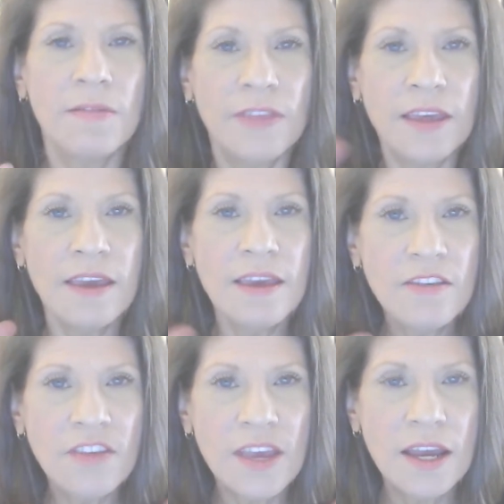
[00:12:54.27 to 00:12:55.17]

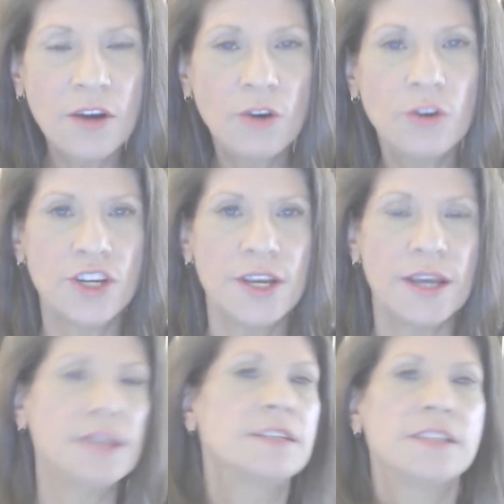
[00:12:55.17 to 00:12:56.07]
These
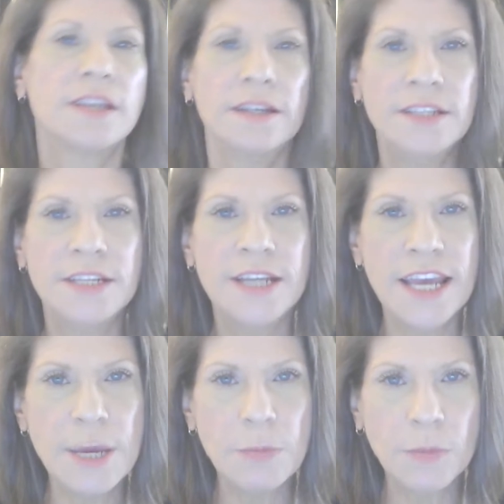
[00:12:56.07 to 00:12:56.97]
energies
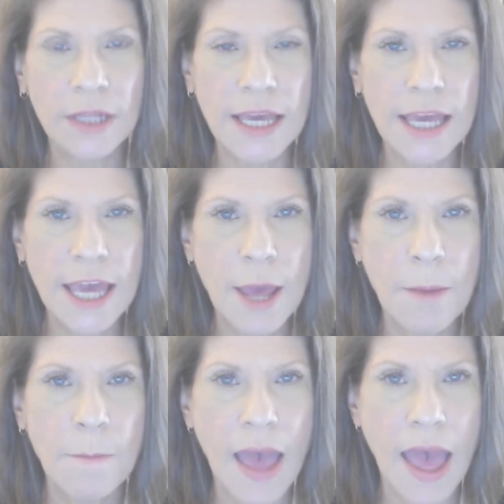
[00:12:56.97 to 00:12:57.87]
deeply
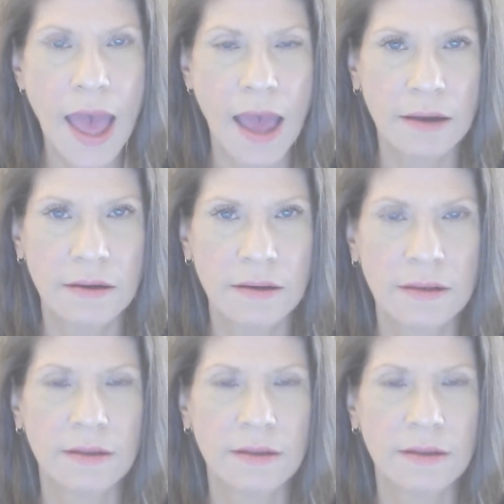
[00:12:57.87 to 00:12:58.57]
impact